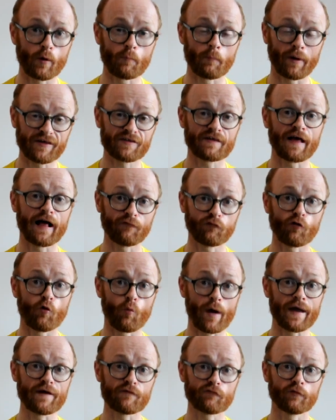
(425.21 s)
myself
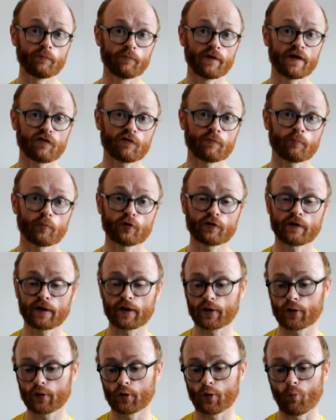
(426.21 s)
away from this
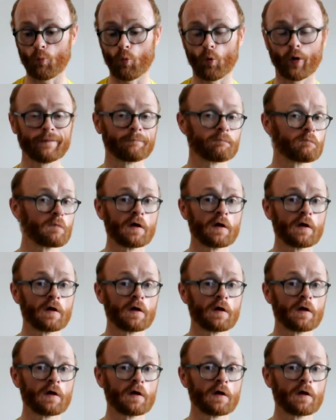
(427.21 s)
particular one.